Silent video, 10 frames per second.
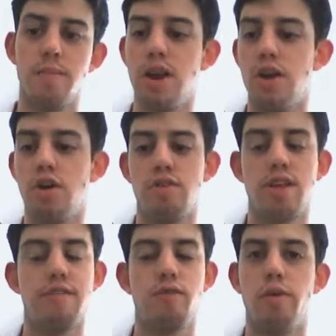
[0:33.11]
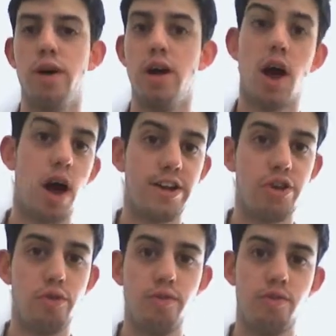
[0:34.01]
I mean, it could stand for Hi
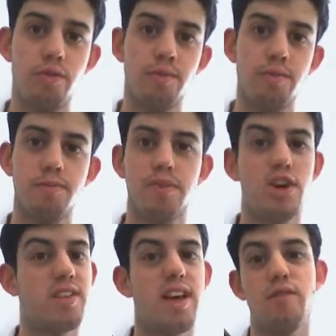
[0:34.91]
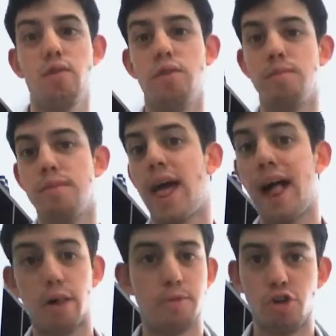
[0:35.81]
Juice, it could stand for
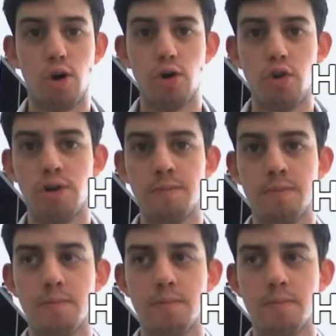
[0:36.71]
Help Josh.